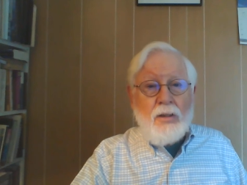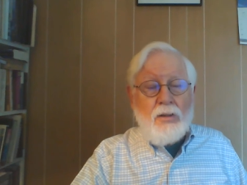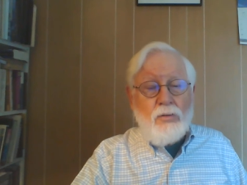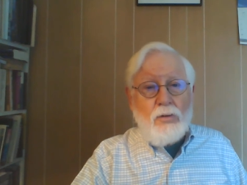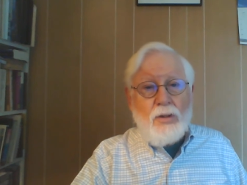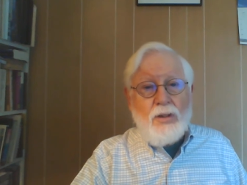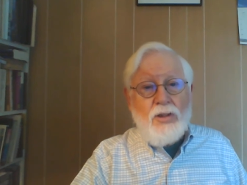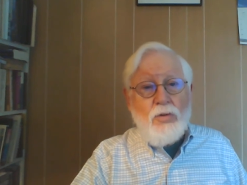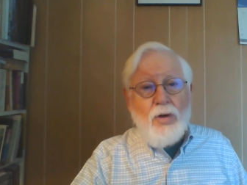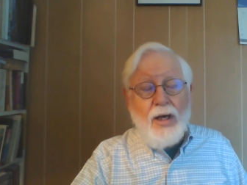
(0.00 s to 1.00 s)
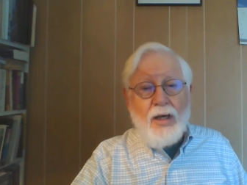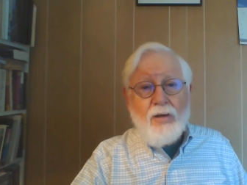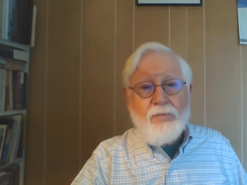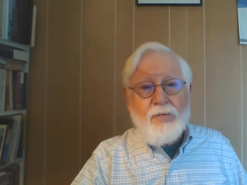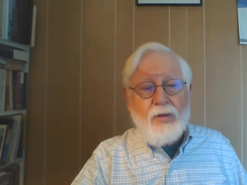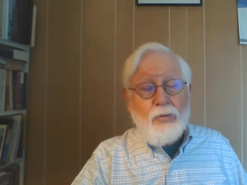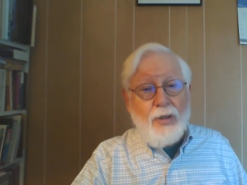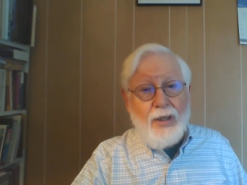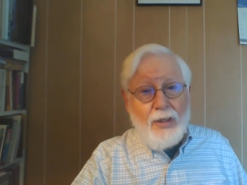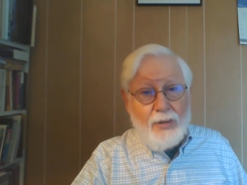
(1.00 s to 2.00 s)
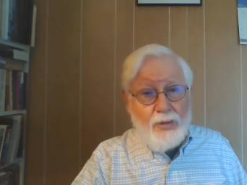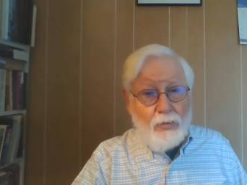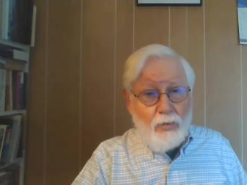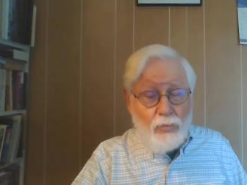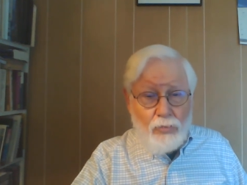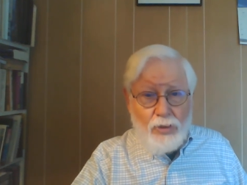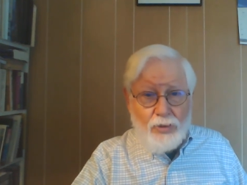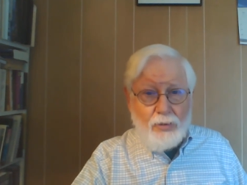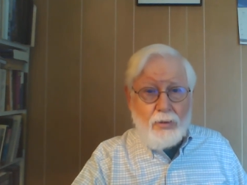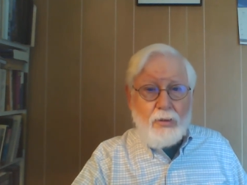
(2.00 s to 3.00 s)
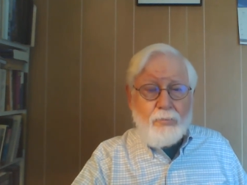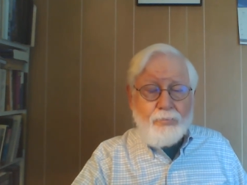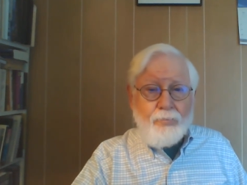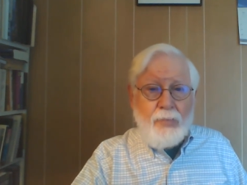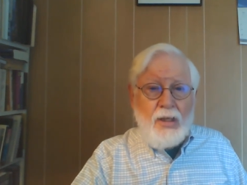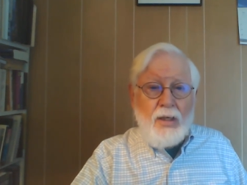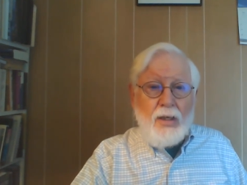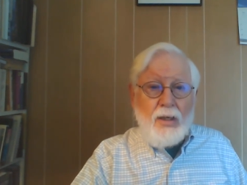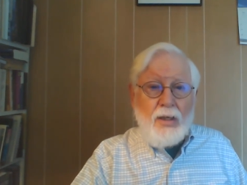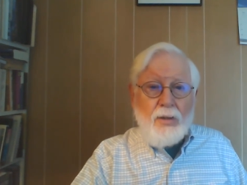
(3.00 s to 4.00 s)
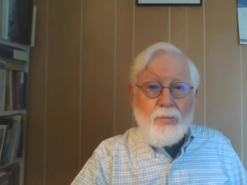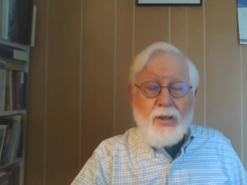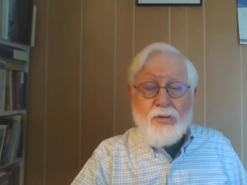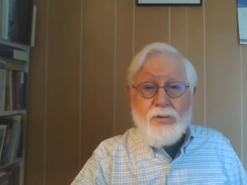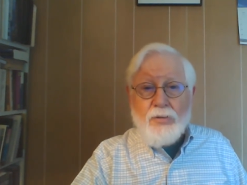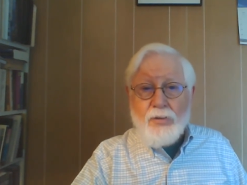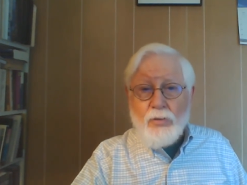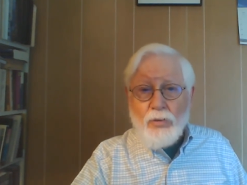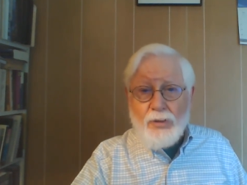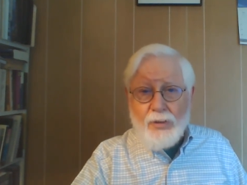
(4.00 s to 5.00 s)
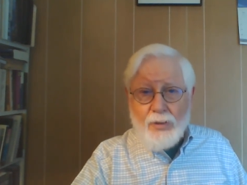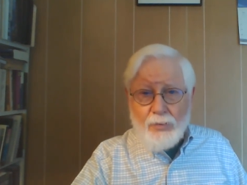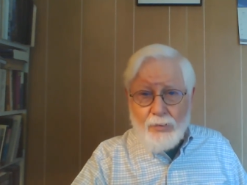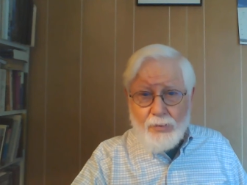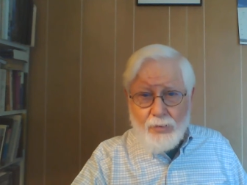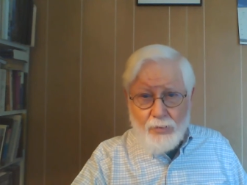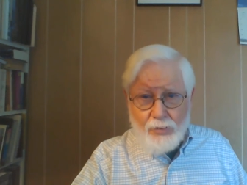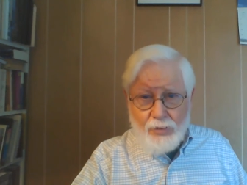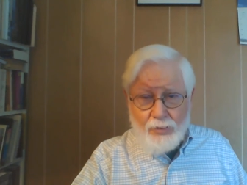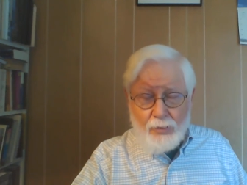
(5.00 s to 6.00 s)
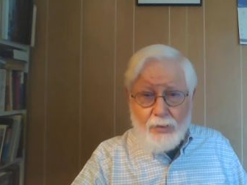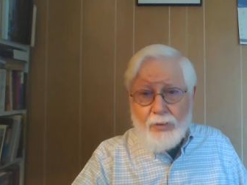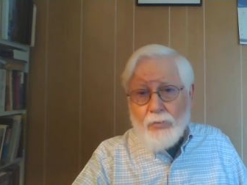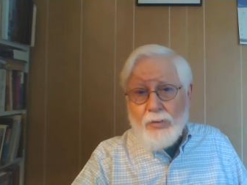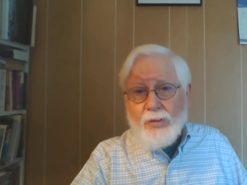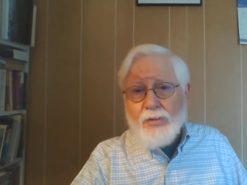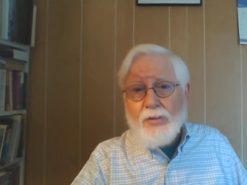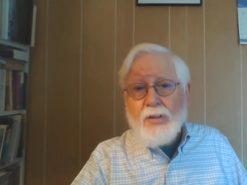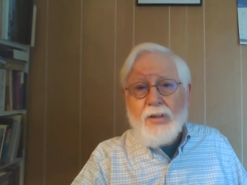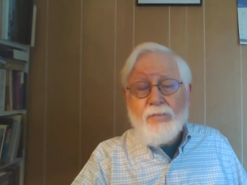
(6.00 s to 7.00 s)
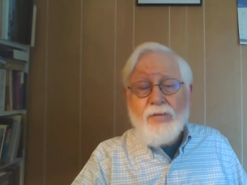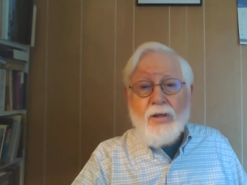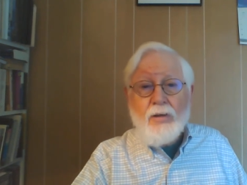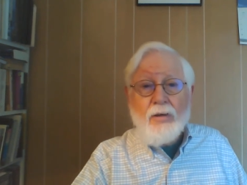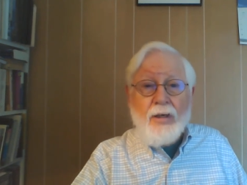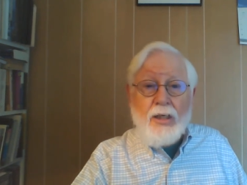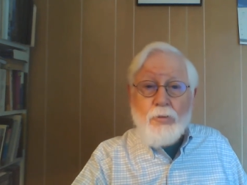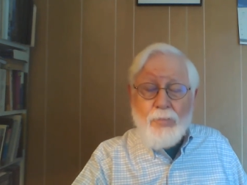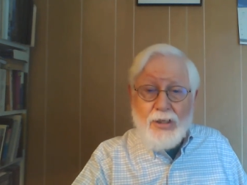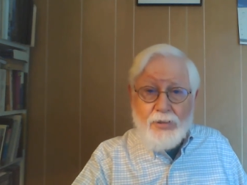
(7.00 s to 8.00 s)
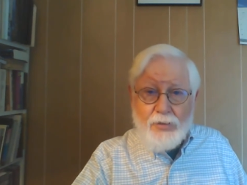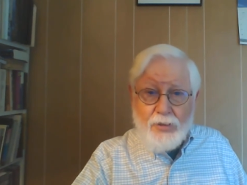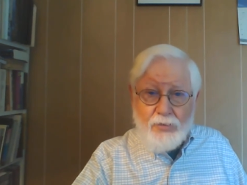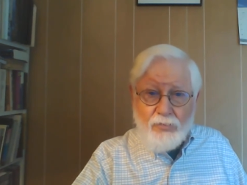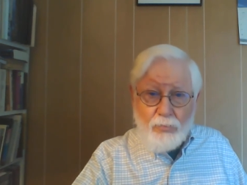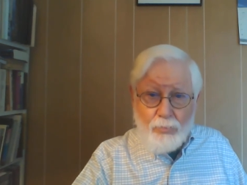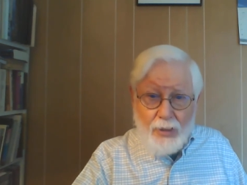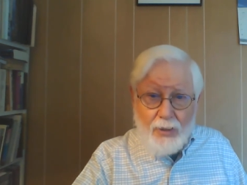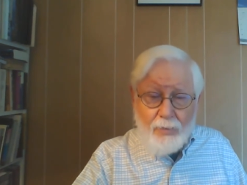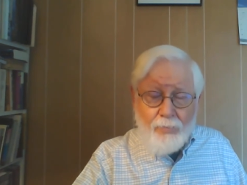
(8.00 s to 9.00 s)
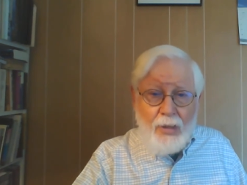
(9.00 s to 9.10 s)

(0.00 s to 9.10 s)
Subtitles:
You have created your own journal, and so you're going to go to your journal. You're going to see if there are any messages from me,